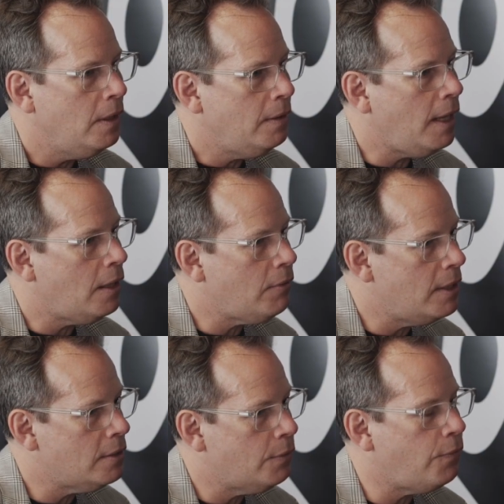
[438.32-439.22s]
Now the
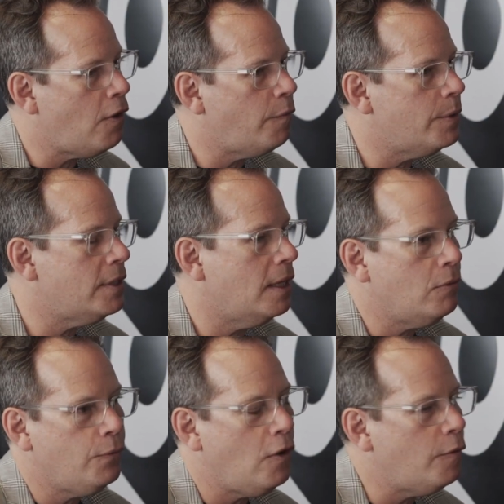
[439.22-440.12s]
rates are
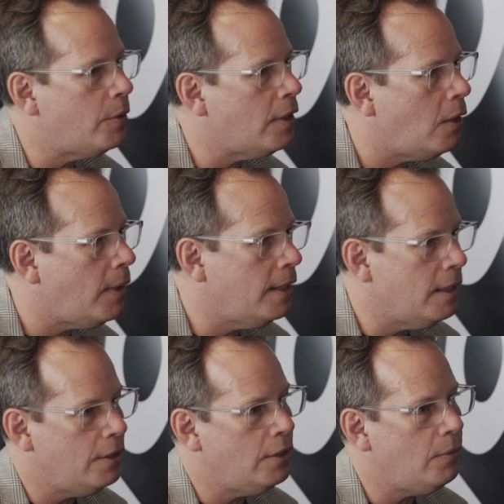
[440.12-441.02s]
5% or
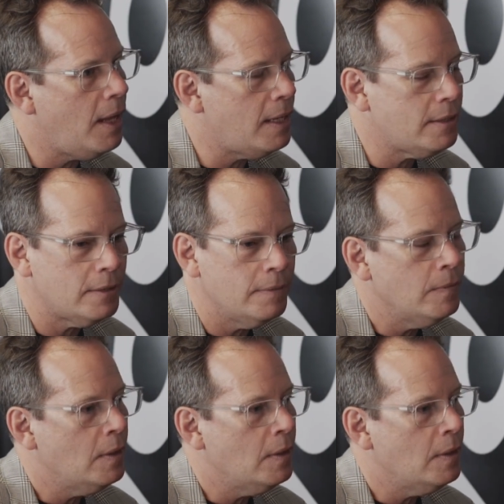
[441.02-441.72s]
5.08 in the US,